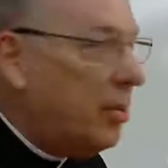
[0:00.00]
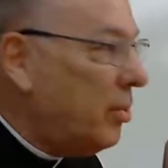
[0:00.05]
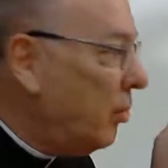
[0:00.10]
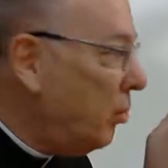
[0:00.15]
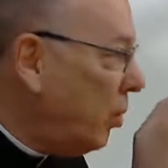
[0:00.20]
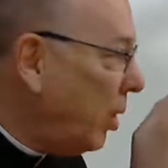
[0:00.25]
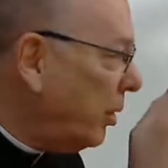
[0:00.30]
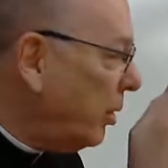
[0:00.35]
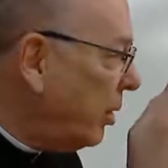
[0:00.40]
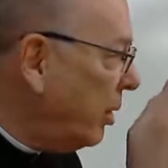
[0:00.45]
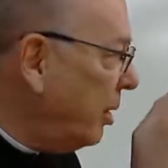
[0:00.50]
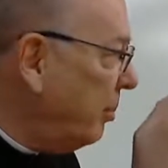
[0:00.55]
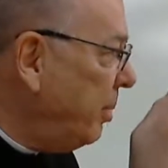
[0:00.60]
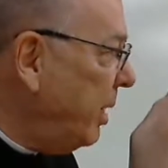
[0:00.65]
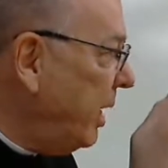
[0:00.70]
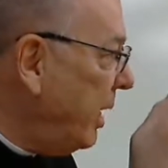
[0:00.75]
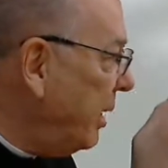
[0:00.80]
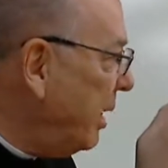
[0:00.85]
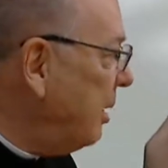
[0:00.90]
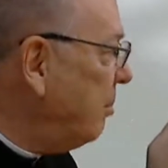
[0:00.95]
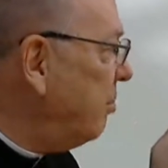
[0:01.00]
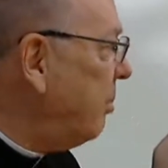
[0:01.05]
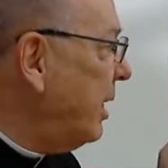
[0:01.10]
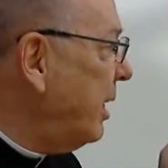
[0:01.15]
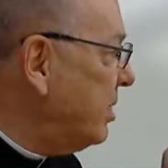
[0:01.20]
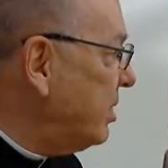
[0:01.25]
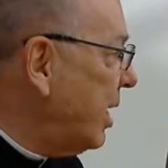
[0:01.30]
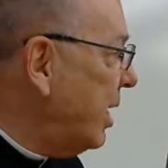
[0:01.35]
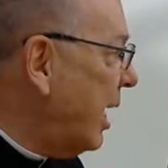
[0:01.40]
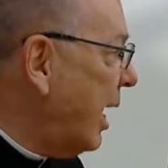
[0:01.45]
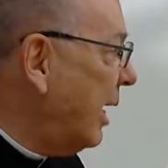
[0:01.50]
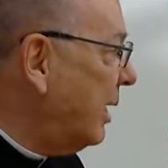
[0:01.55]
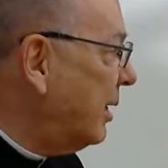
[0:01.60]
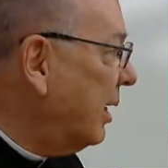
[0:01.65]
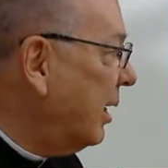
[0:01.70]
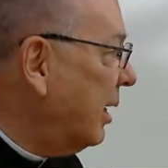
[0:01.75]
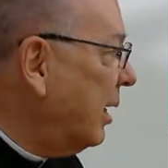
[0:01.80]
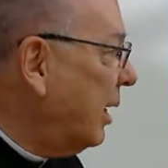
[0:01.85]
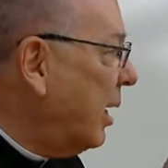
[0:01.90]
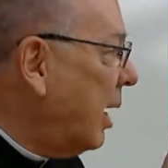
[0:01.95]
What could be in anybody's head?
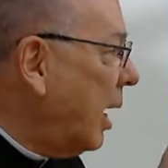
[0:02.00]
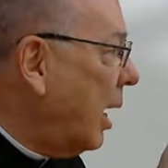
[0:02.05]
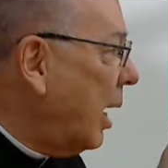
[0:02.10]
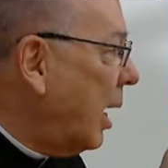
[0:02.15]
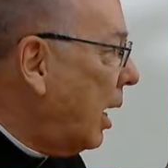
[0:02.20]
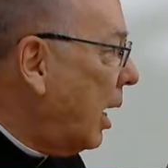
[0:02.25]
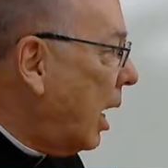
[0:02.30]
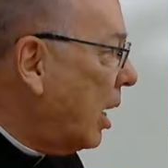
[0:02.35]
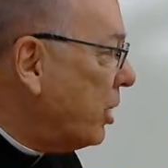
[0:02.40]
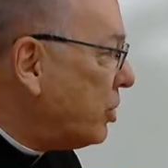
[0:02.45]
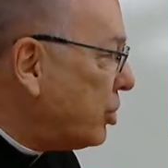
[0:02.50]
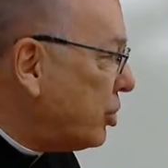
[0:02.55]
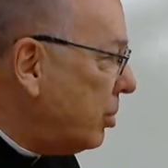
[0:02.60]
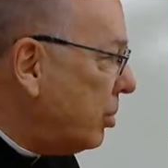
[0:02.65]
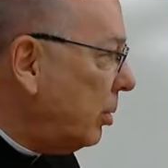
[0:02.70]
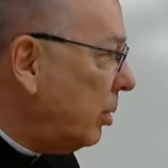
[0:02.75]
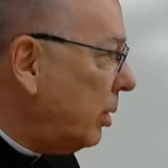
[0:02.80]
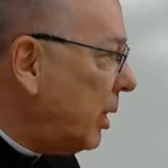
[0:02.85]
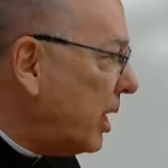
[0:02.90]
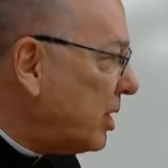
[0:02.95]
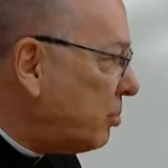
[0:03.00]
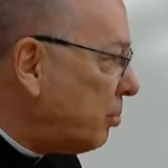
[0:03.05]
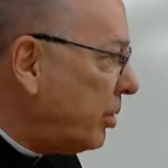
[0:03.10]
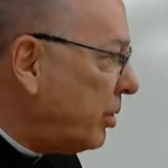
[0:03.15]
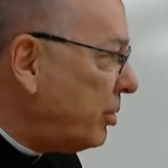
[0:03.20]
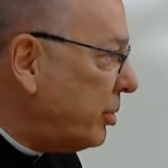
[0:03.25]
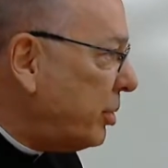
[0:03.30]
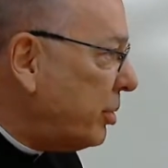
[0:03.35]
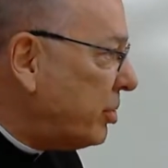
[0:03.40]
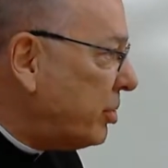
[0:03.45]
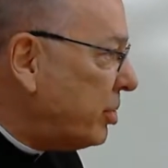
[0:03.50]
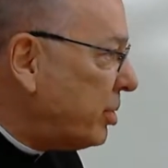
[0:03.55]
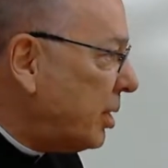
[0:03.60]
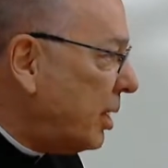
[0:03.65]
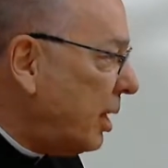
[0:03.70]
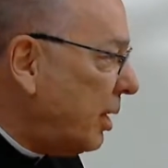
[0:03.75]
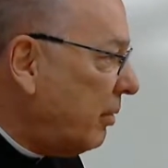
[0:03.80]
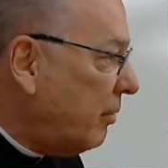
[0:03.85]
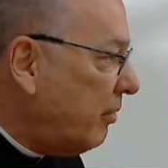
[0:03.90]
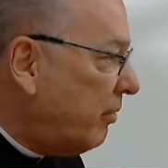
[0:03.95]
A school has produced
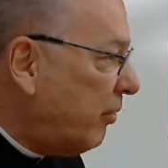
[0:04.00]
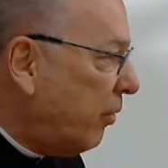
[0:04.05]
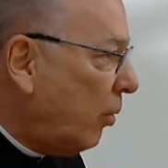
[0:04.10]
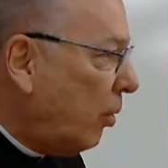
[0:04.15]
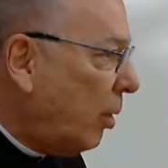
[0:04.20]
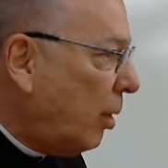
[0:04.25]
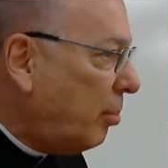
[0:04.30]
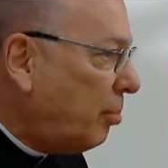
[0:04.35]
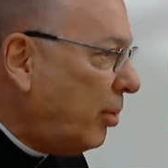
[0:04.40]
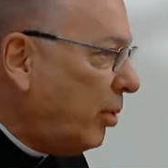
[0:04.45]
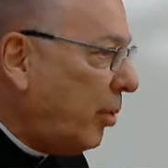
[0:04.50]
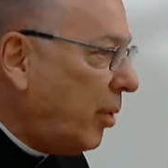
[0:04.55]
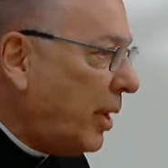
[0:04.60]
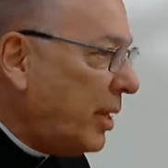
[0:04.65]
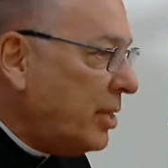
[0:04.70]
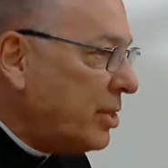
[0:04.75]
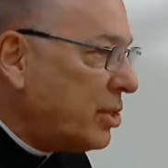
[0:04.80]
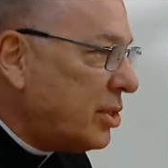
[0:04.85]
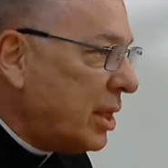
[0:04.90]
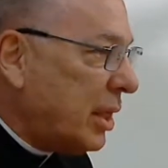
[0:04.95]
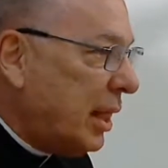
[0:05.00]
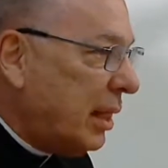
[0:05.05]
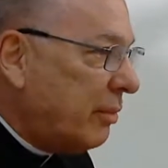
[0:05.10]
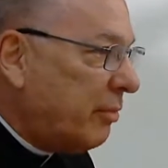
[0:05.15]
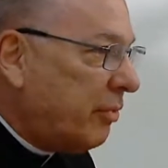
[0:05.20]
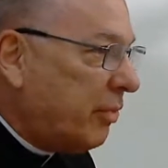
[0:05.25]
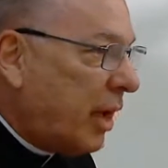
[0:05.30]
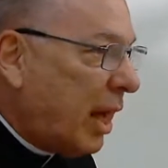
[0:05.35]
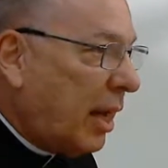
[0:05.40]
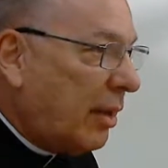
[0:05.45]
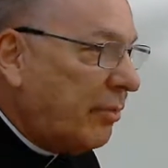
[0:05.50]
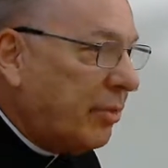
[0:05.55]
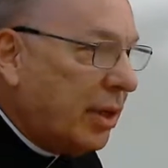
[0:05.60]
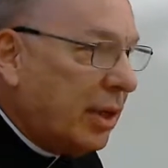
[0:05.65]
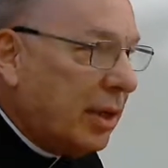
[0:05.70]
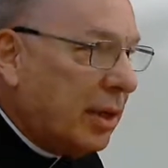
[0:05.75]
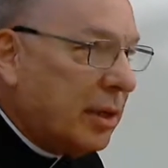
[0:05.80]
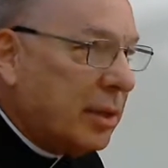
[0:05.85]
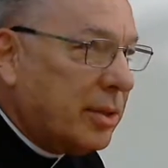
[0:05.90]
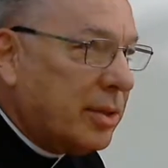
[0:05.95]
4 boys in 5
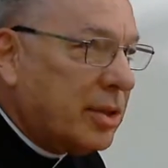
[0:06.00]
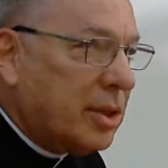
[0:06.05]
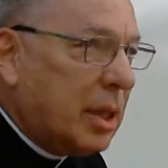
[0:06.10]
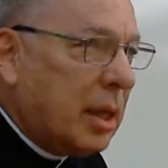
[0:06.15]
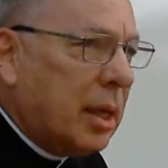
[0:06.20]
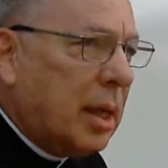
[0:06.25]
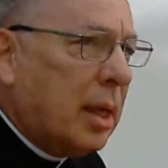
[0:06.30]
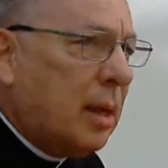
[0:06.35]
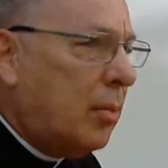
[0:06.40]
years.